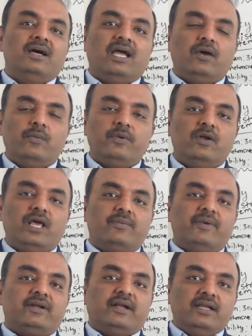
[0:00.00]
I hope you
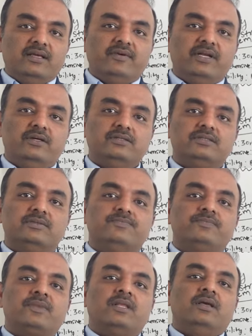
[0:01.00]
like my training videos.
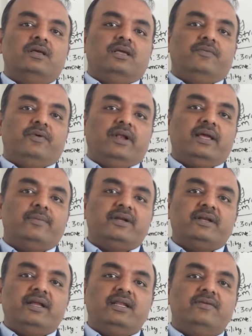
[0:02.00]
If you like my
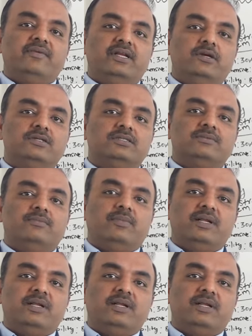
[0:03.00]
training videos,